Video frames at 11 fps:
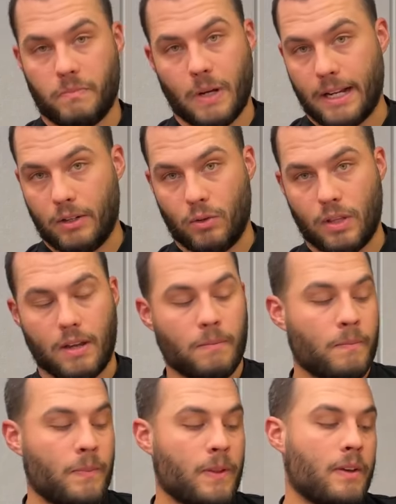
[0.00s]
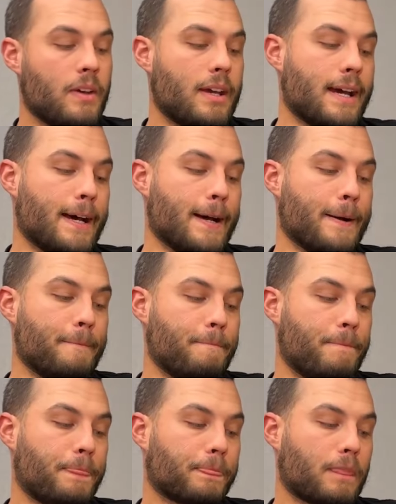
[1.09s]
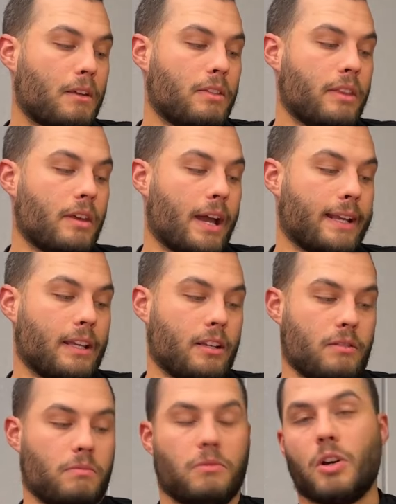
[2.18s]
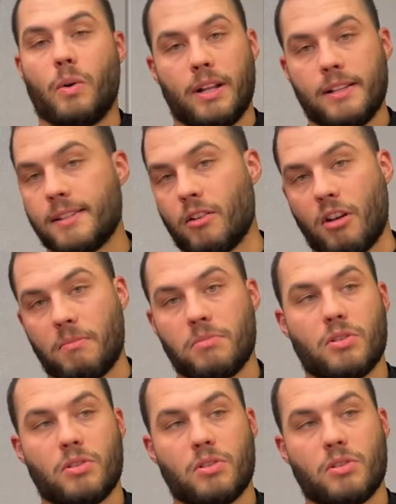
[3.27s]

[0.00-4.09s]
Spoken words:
I can do that. I can go on Instagram,